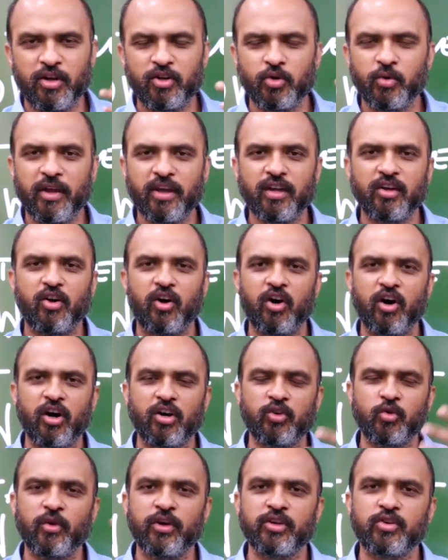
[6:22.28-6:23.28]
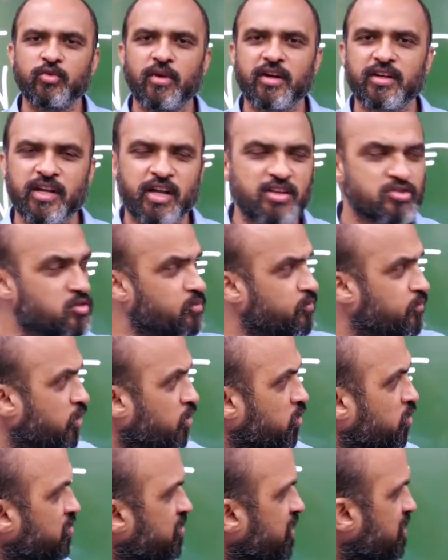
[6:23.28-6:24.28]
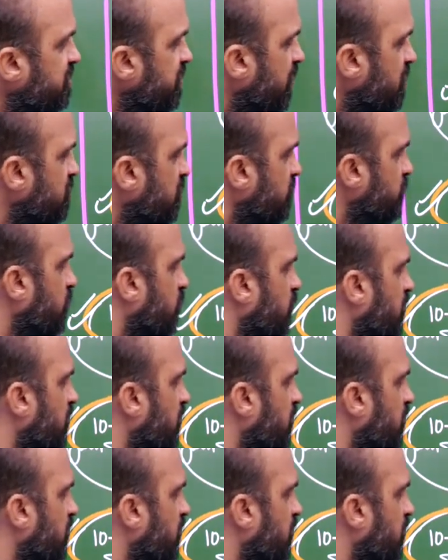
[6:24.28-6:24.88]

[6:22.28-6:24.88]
you are doing or going to a classroom 4 to 6 hours of